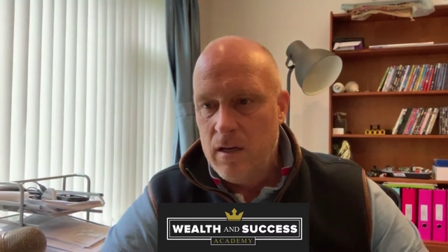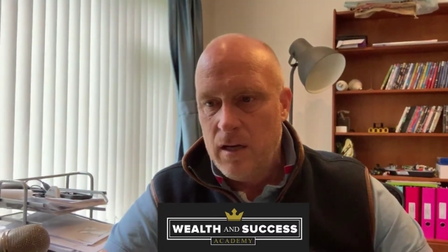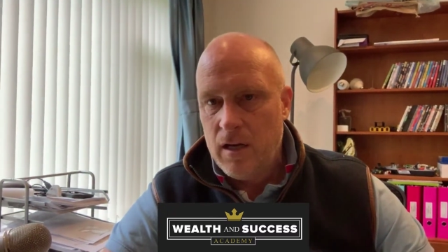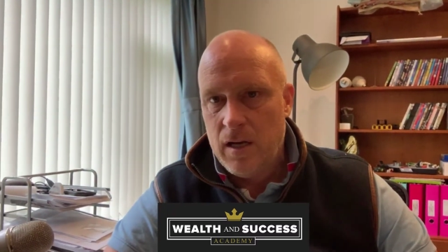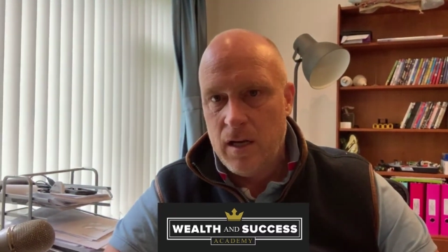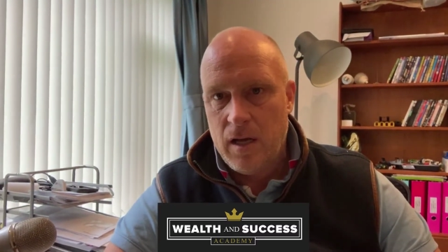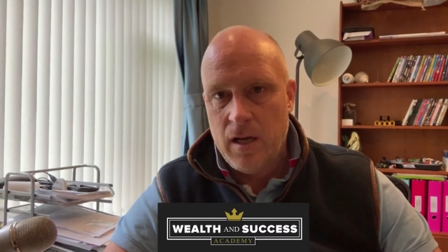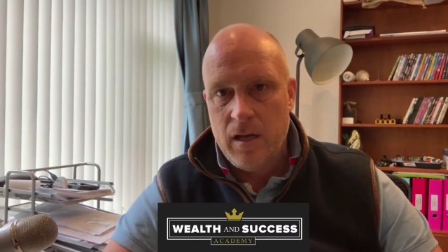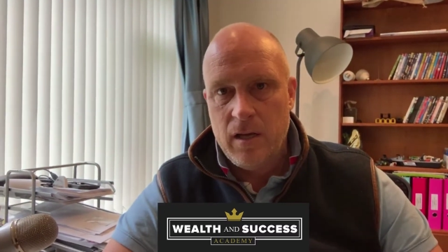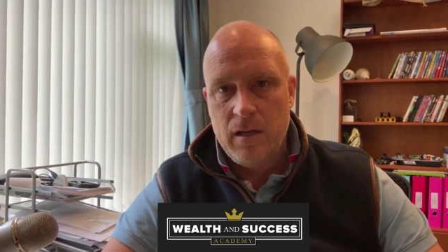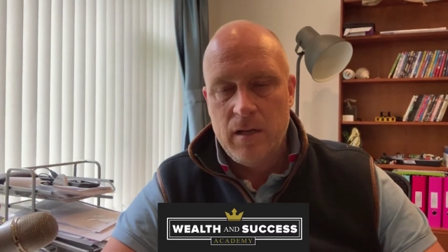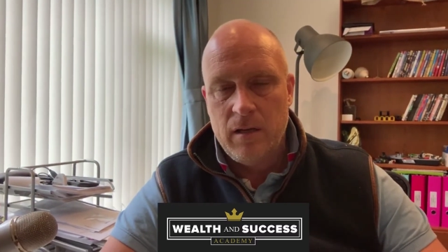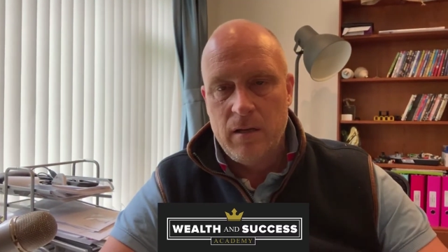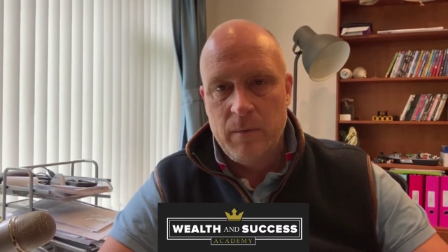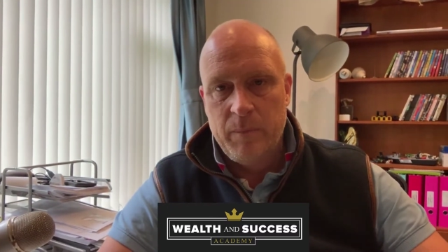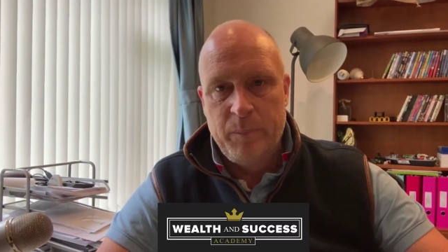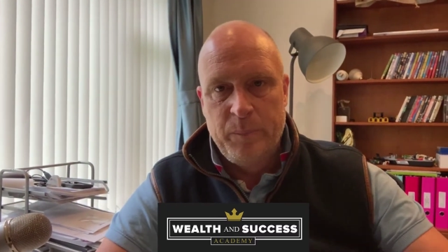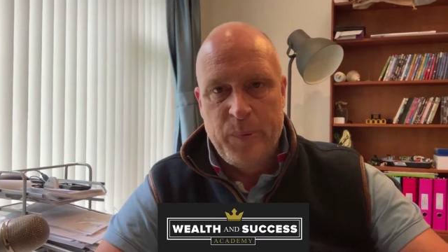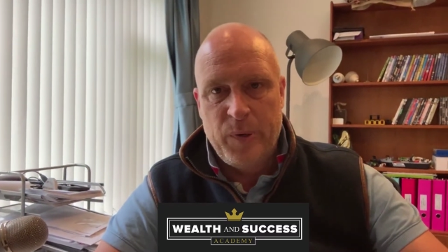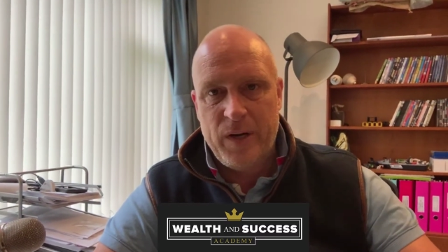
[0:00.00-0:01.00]
you know,
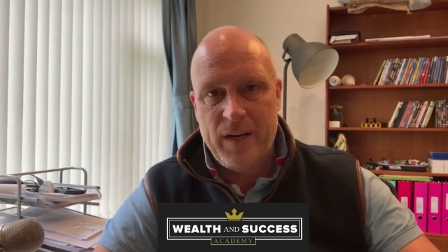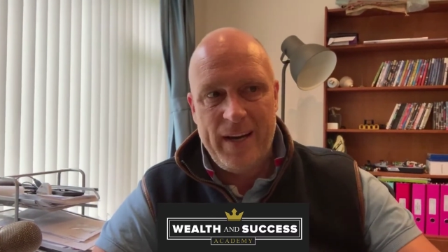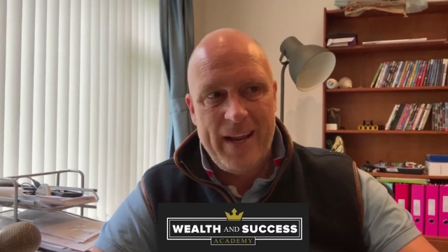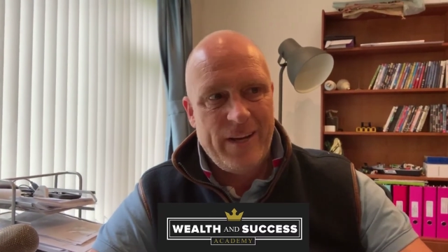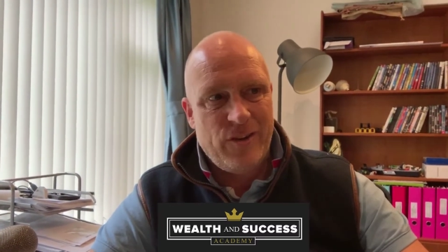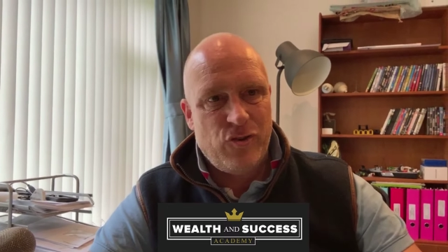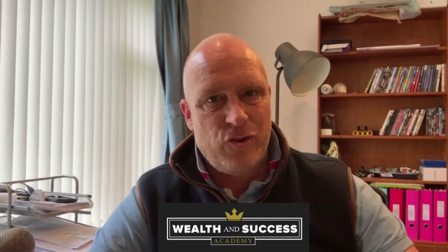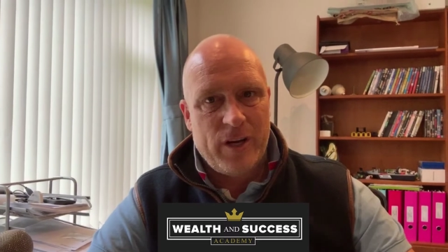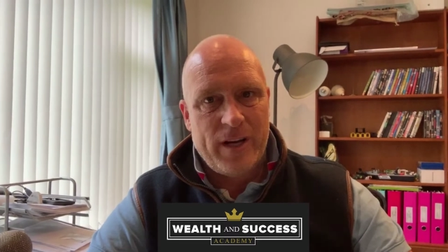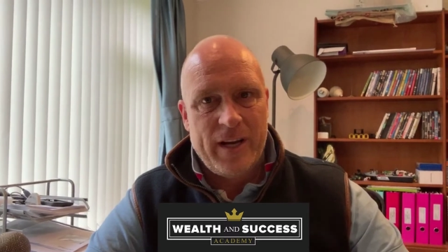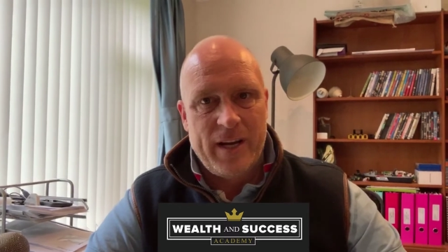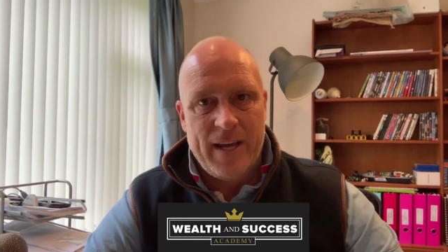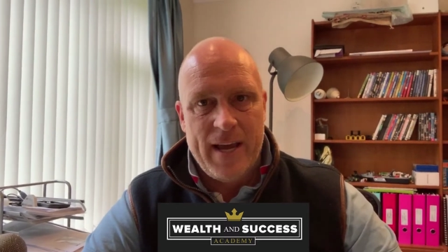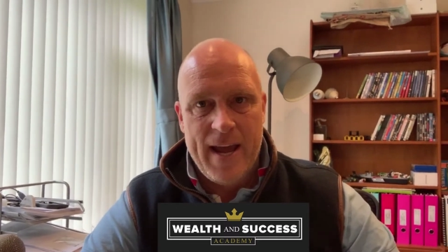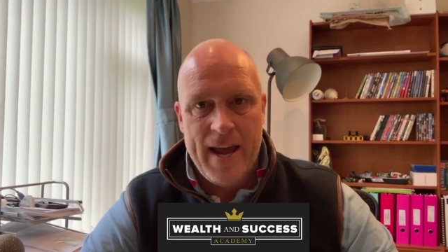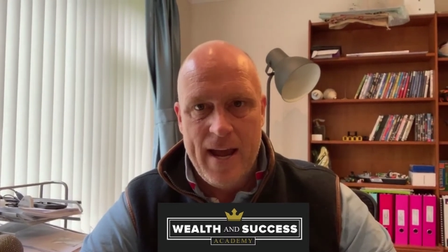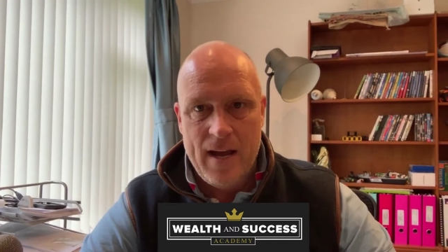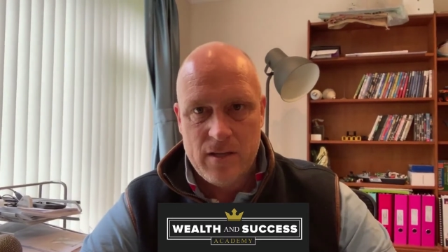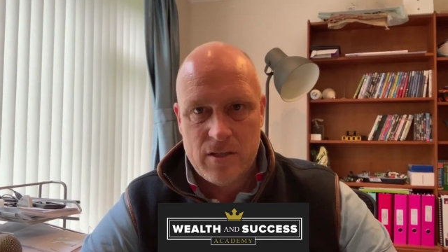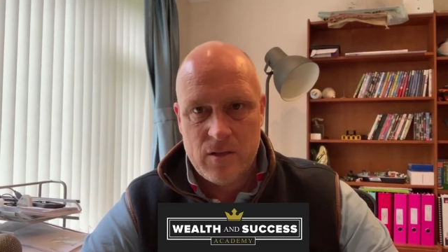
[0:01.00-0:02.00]
put electric in a
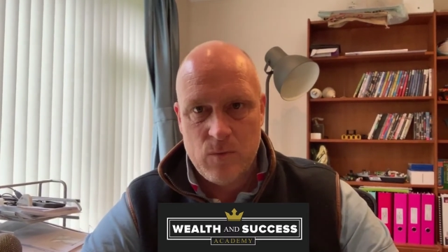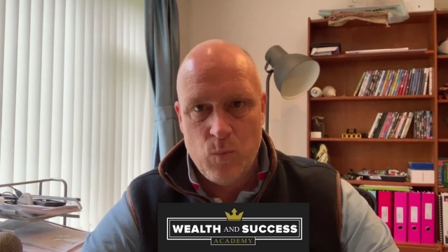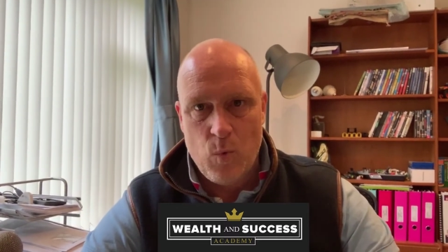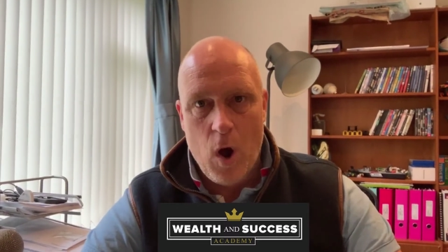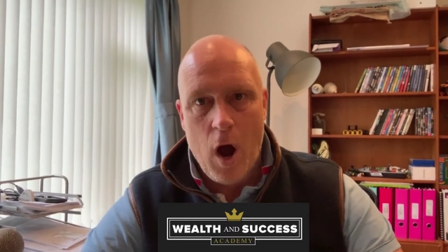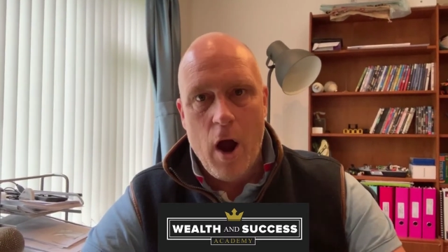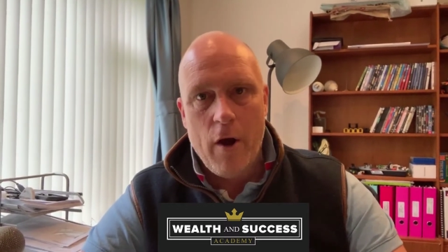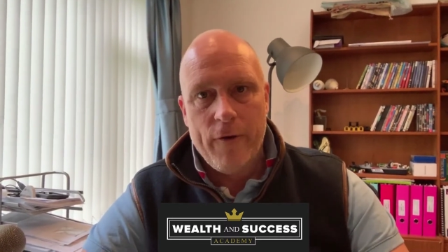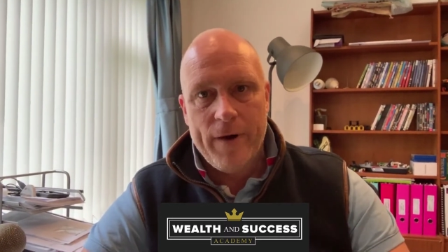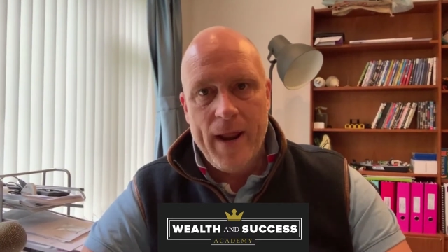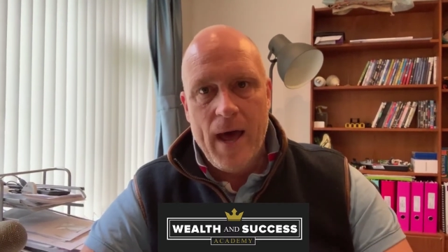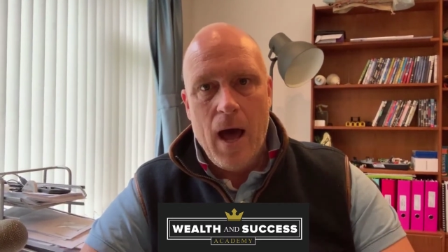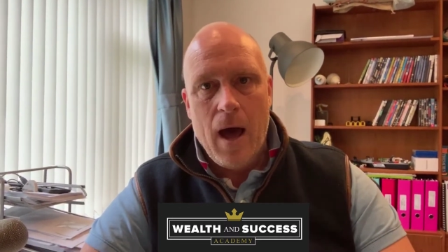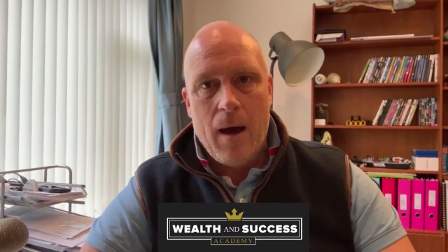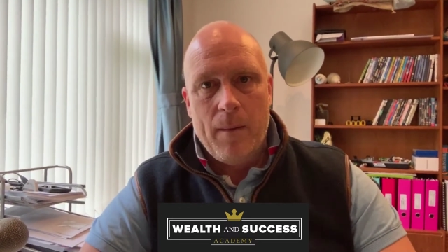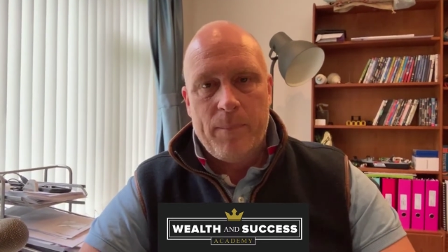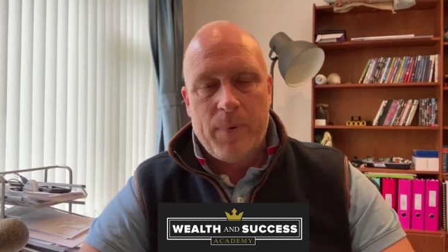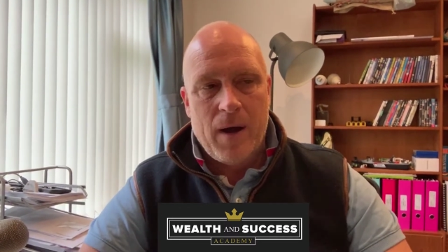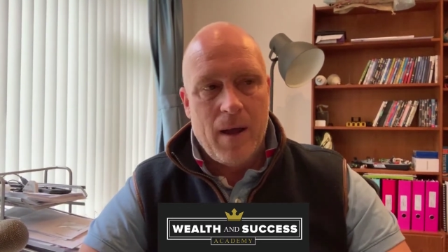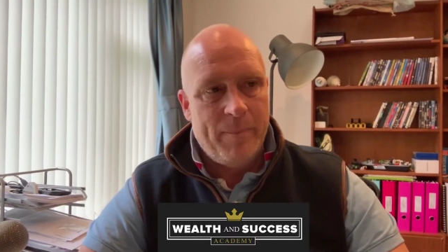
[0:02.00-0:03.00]
house and wire it up.